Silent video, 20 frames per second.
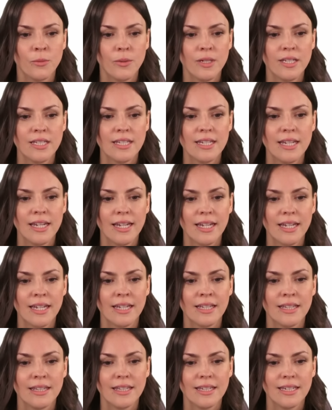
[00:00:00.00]
We
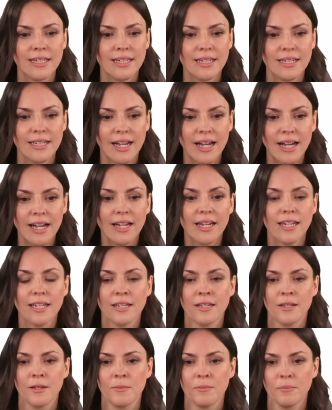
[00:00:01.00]
take the
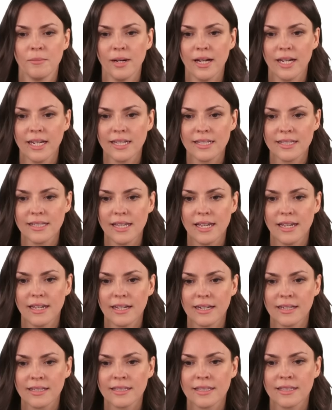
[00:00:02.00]
9 minus
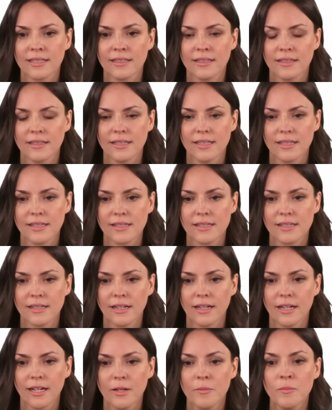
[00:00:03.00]
x this
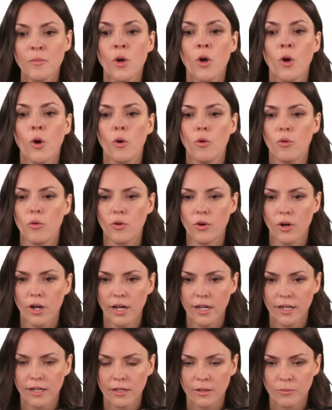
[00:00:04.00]
time,
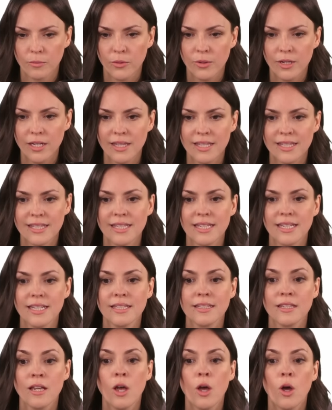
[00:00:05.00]
write it in
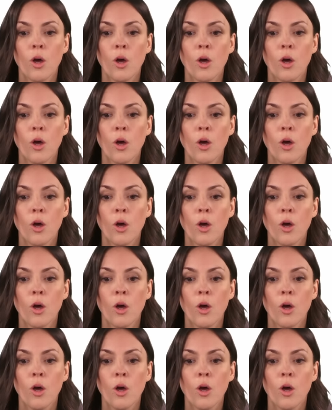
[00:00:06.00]
parentheses,